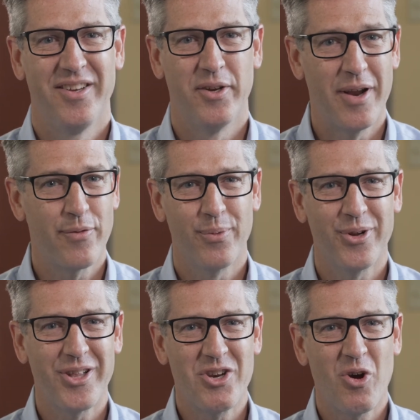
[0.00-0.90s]
You never
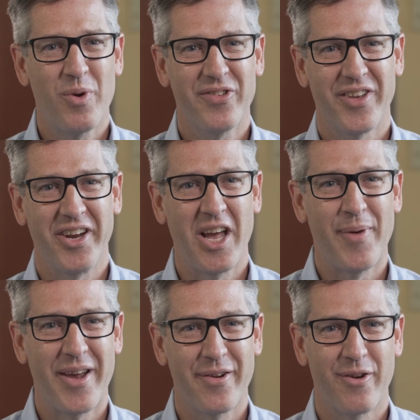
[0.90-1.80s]
really know what's going to
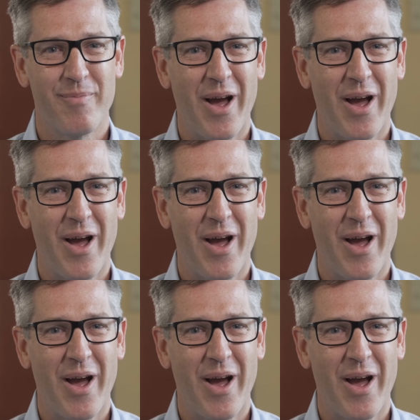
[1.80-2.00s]
come out of their